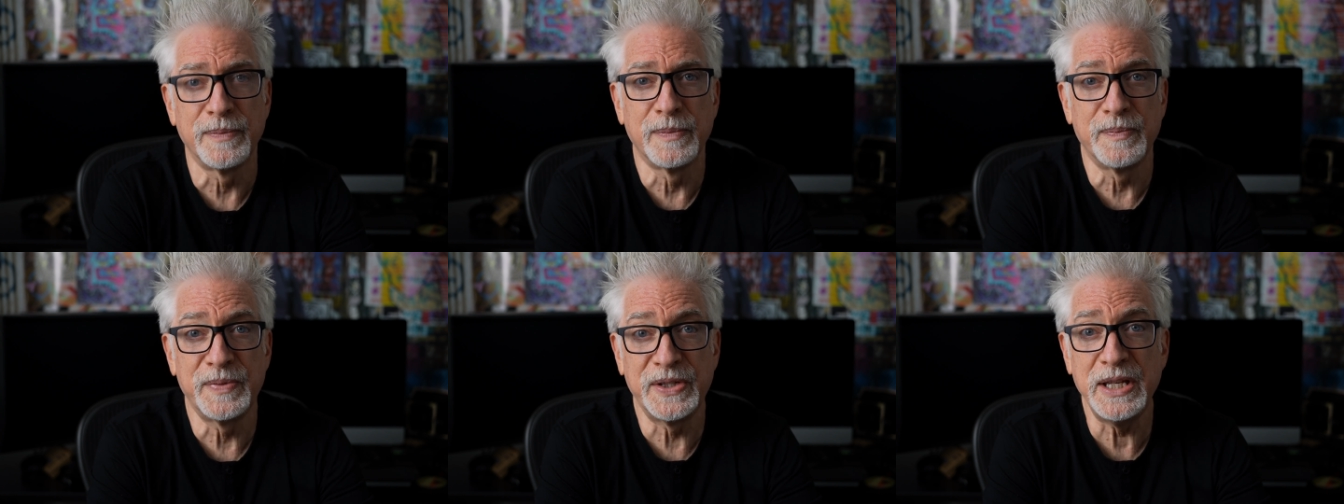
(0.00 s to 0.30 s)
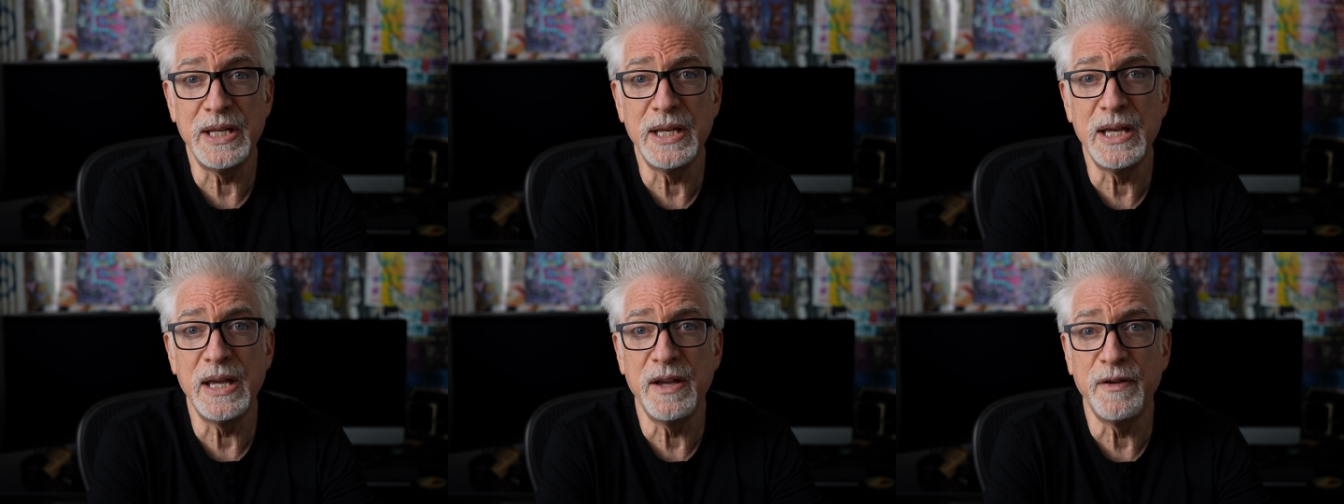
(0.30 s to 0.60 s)

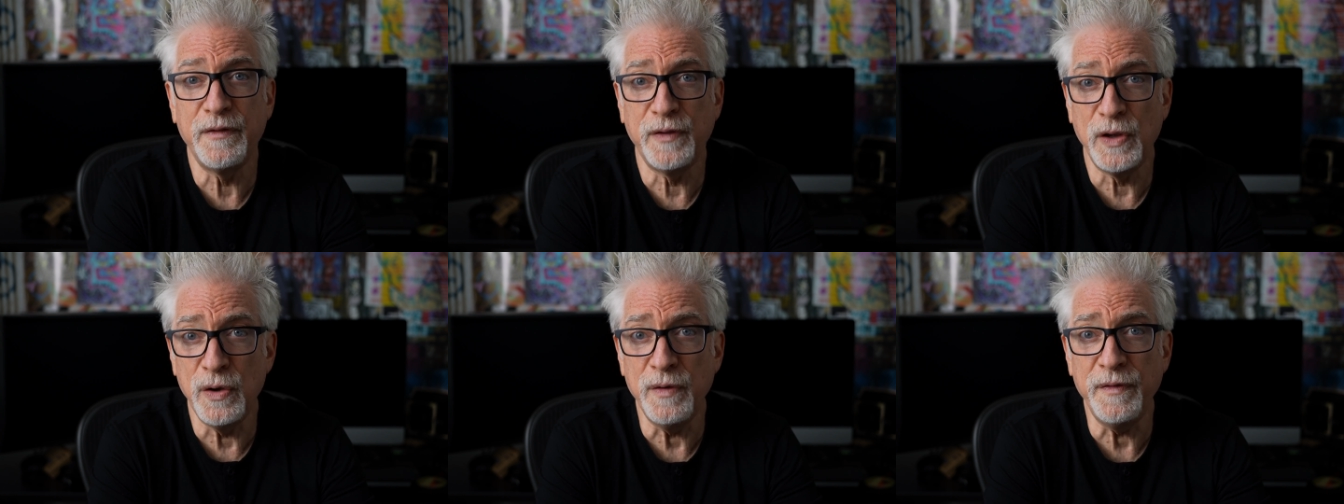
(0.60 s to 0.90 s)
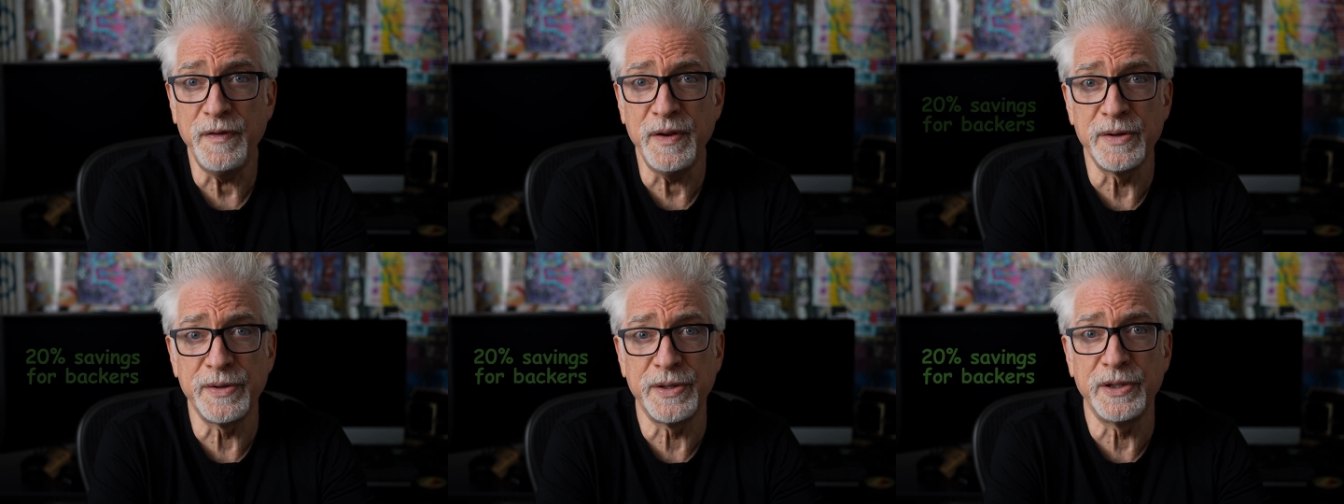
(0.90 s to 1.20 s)
See if you
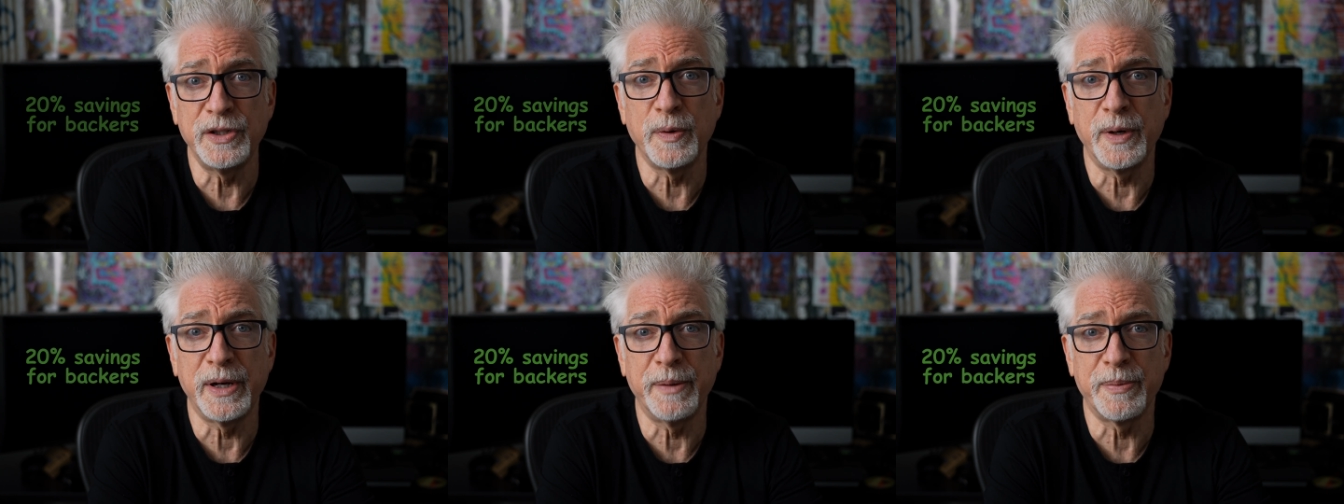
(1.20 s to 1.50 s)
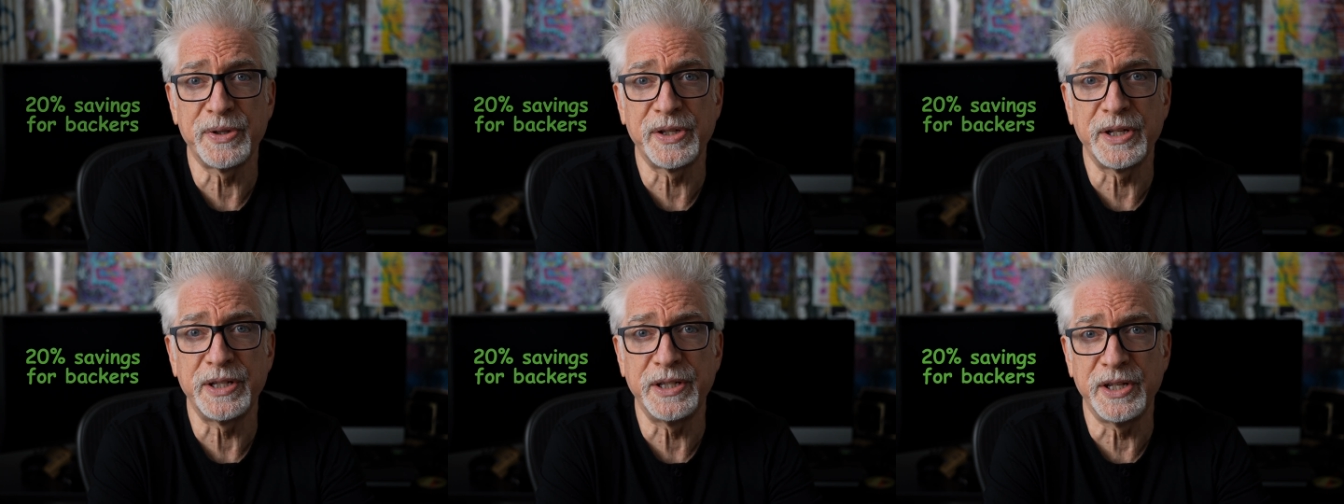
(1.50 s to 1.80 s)
feel the
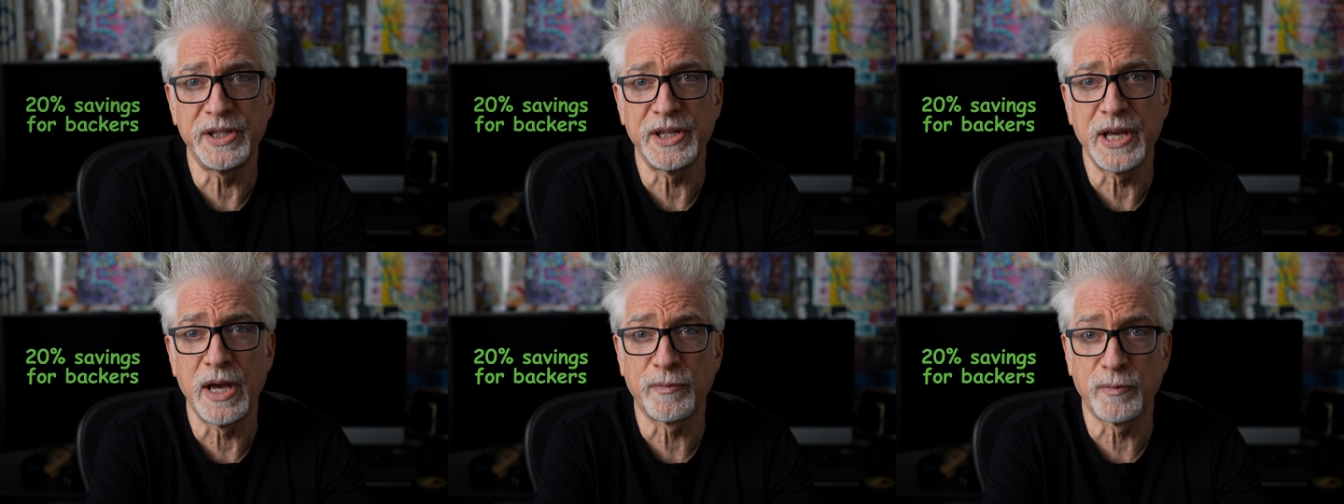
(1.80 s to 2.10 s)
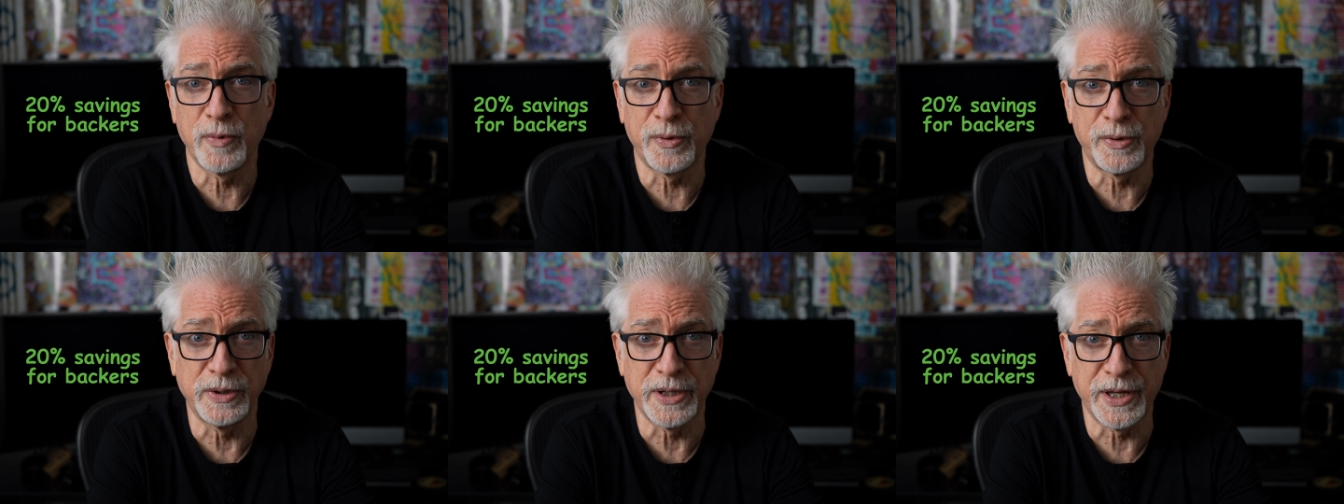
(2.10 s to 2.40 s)
20% discount
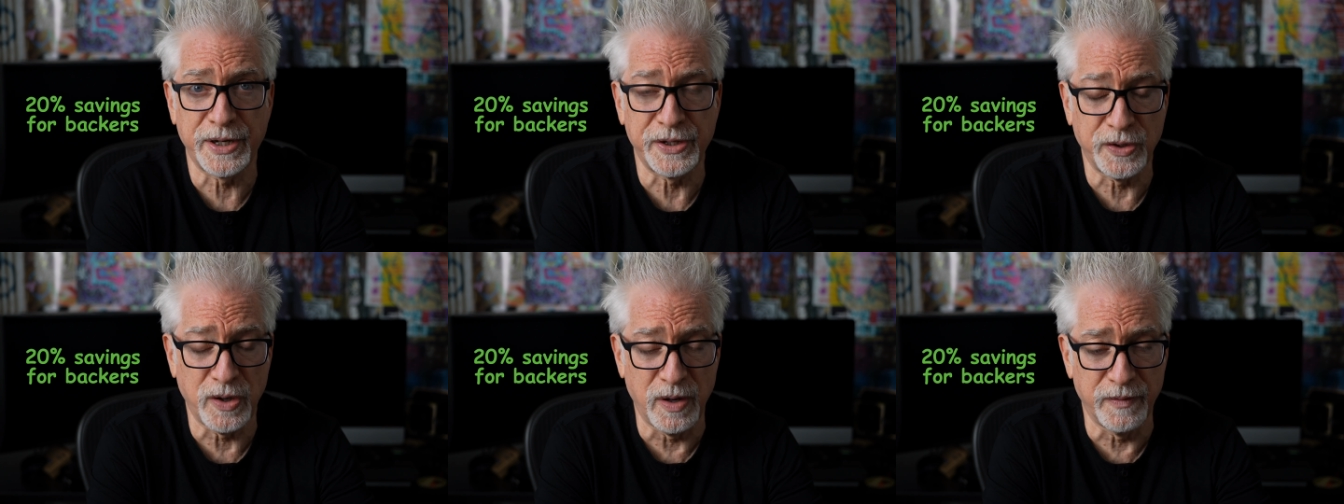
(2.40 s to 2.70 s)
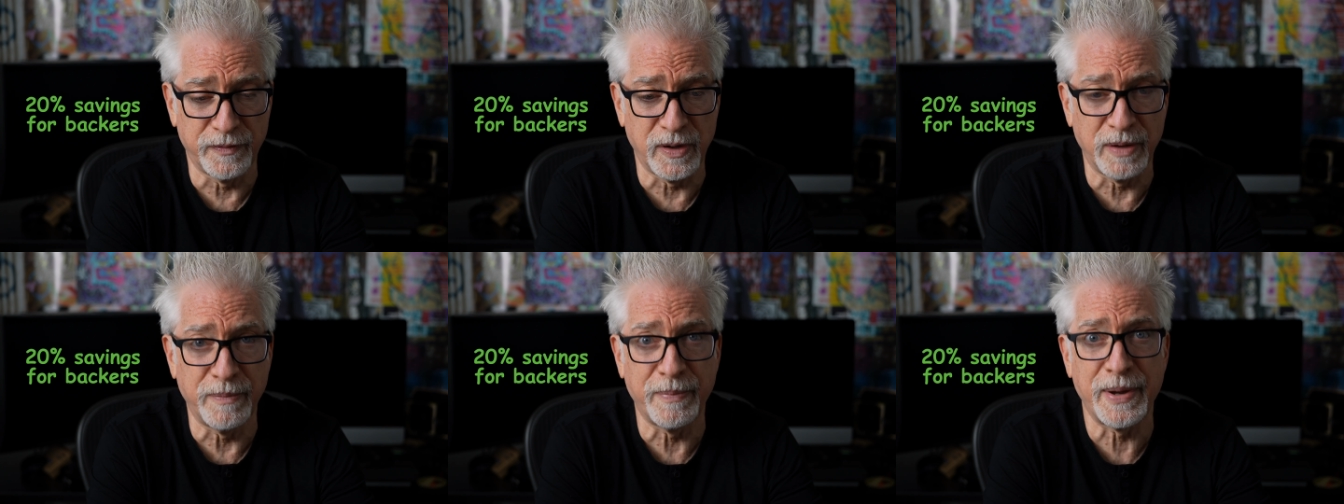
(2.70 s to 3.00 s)
Rotolight is
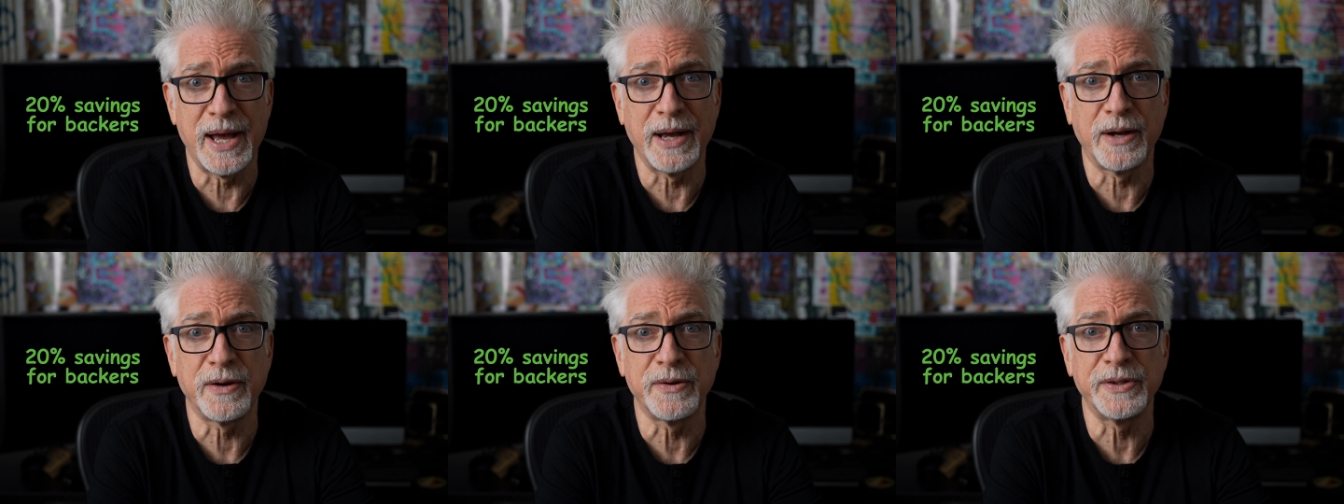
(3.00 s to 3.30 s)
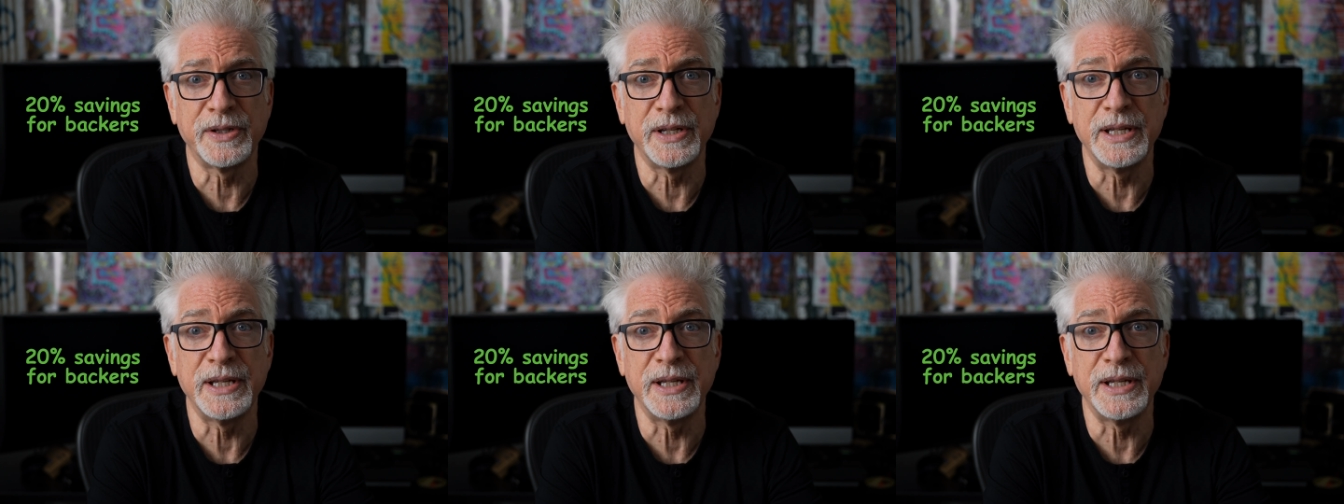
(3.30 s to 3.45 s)
offering backers